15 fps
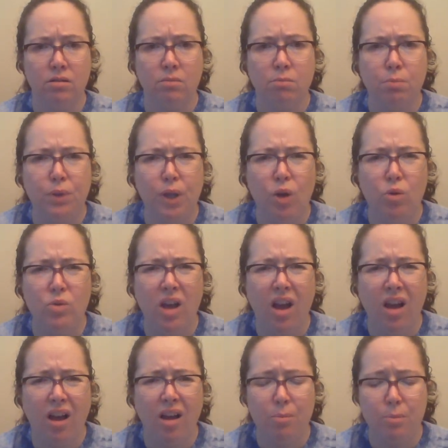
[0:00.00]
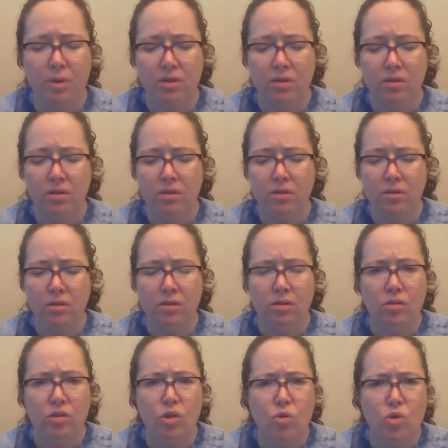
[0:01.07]
"Blown up?
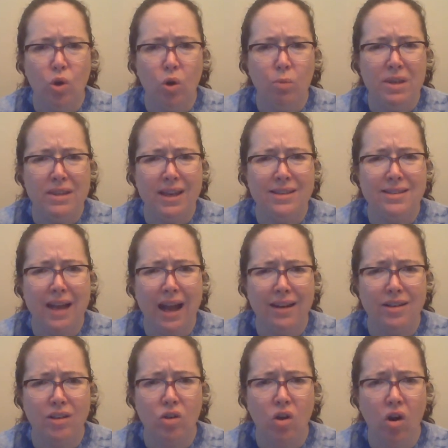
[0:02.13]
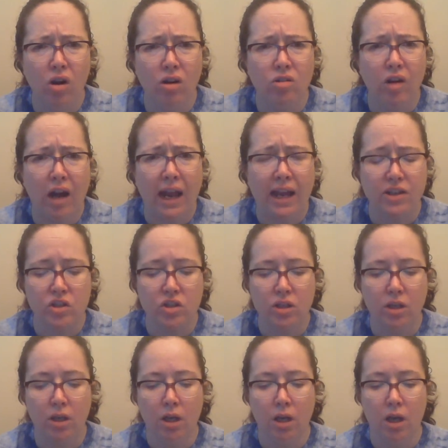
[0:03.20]
You told me they died in a car crash."
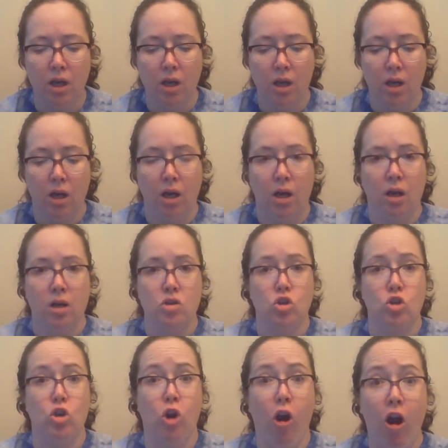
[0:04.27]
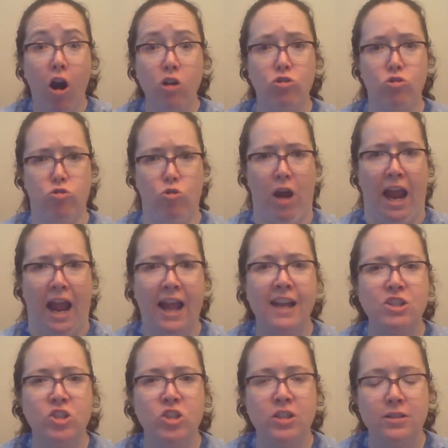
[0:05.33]
"Car
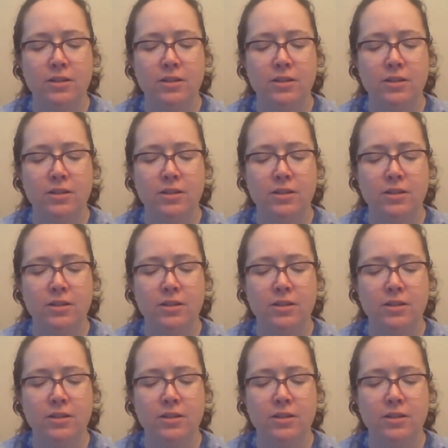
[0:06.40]
crash?"